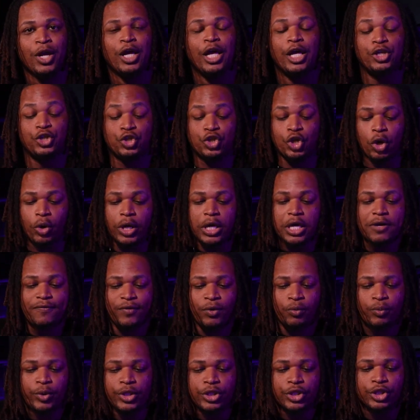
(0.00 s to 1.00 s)
And so
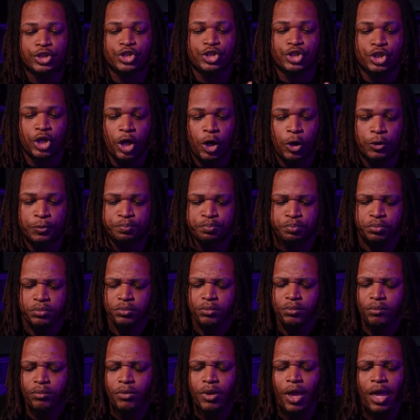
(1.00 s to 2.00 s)
even with the show,
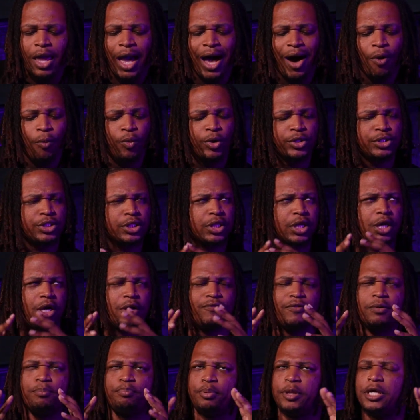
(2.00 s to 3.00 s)
I want to
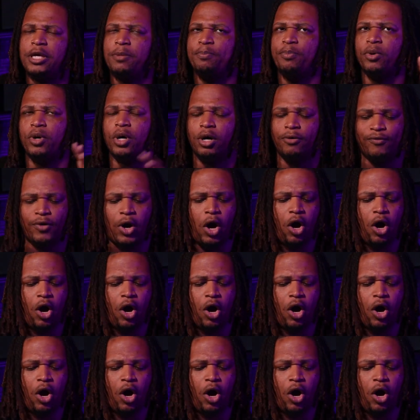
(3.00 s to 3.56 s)
cover people of